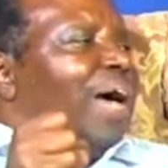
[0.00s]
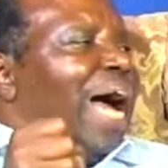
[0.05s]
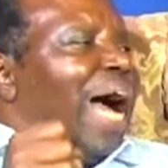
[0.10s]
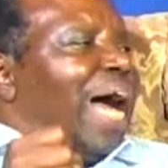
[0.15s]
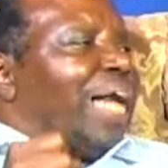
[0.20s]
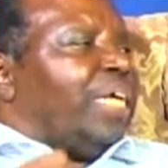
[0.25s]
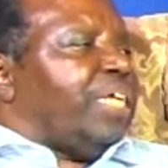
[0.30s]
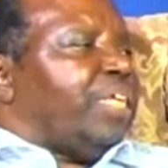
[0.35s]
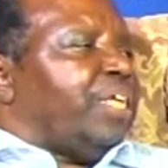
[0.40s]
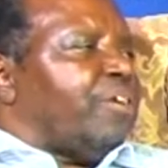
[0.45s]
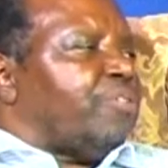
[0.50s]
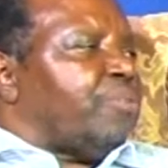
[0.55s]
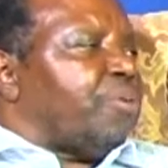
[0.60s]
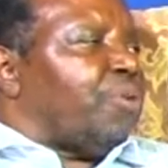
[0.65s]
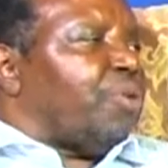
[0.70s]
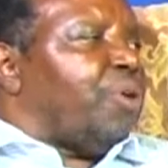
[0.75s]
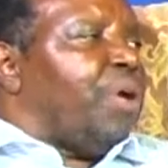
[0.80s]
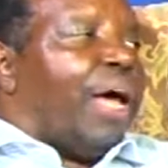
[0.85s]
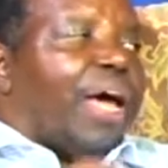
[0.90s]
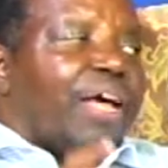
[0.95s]
allegiance
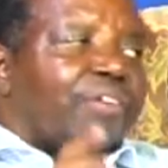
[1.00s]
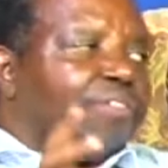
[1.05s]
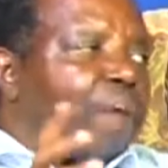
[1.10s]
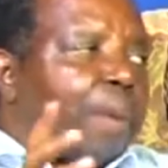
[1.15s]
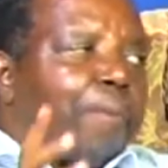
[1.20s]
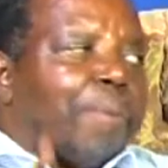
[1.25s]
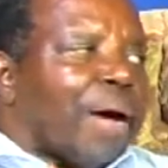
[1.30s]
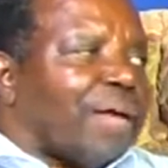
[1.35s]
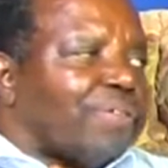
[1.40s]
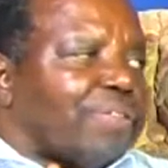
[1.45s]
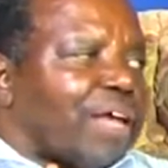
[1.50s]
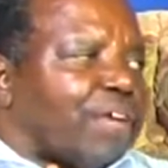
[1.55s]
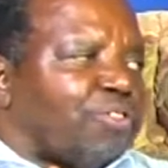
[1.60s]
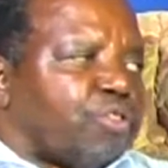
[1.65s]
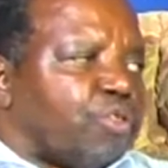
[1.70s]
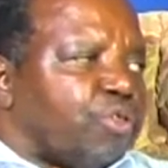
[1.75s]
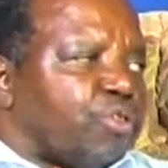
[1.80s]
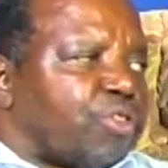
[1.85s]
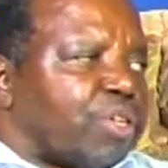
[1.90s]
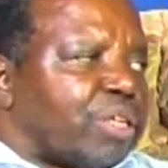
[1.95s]
with. And some pastors
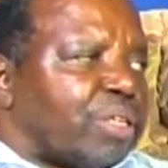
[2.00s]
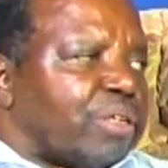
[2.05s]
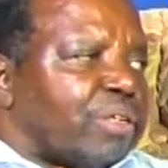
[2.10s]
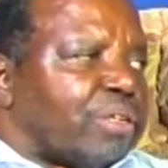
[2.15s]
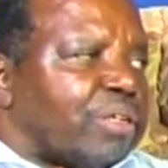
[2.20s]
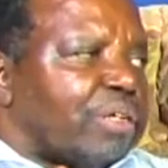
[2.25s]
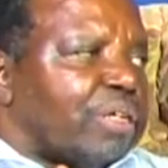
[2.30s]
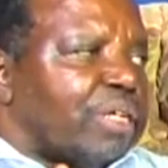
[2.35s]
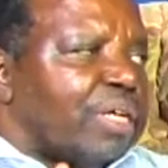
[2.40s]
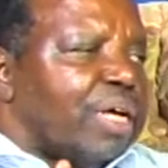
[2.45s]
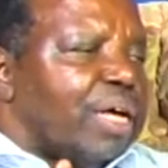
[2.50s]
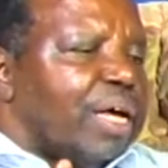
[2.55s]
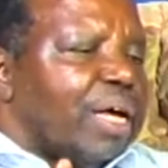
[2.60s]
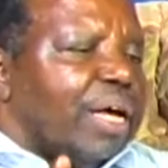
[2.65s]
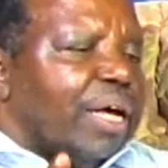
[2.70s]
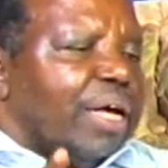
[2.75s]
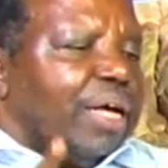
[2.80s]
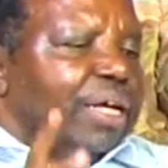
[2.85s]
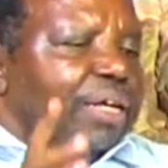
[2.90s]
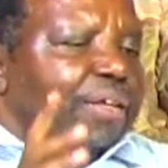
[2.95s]
use it.
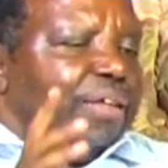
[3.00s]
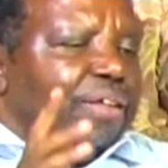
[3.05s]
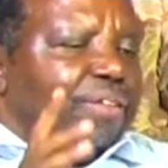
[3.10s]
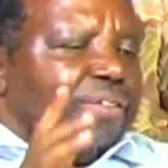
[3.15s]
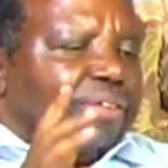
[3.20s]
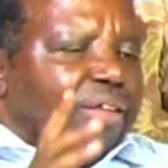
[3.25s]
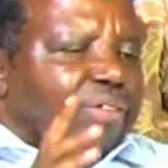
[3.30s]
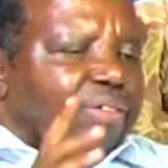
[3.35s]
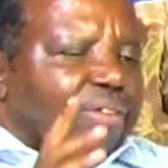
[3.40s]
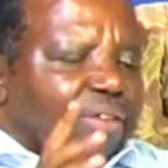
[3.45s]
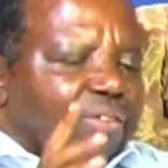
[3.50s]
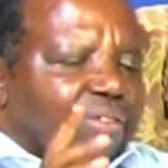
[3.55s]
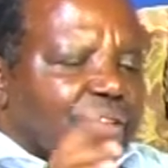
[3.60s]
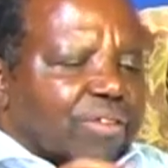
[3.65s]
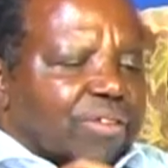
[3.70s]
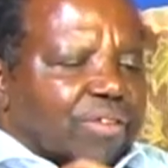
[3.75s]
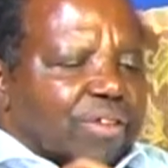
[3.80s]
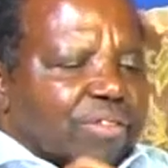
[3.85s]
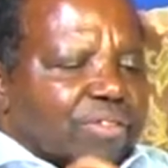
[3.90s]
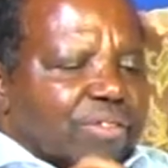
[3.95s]

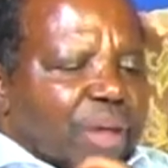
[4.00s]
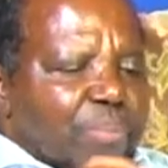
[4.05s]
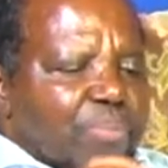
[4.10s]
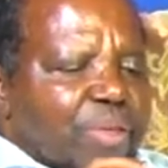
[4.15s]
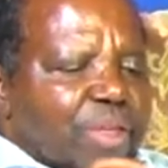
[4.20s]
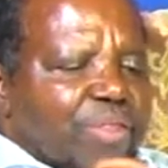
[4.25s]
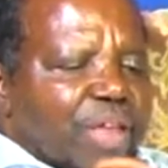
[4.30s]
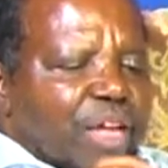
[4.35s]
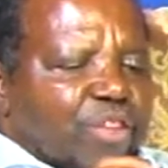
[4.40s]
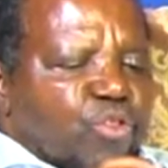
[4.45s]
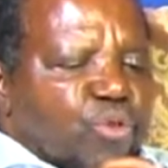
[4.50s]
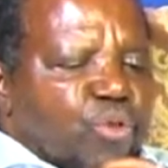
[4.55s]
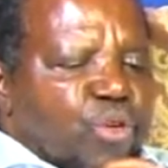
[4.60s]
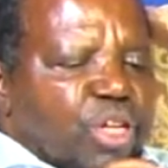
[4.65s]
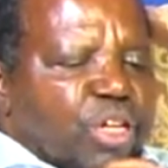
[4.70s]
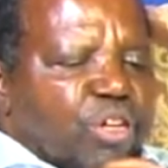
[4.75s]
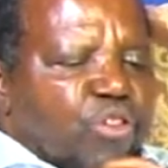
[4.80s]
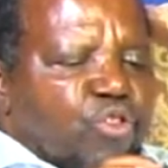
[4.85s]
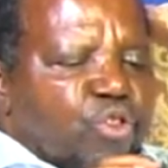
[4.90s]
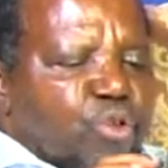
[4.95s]
It's something that you need to